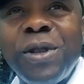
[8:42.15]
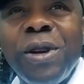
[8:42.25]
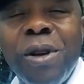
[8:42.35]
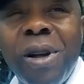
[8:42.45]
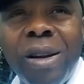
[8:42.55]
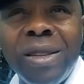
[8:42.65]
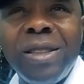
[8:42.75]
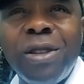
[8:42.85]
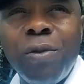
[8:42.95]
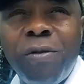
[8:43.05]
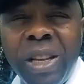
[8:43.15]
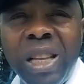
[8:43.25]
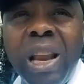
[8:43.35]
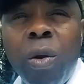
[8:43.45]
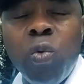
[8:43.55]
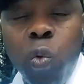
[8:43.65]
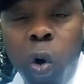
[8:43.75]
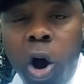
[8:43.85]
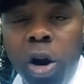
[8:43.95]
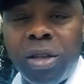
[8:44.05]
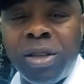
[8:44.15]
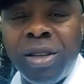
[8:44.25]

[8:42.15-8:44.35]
the country, the veteran world.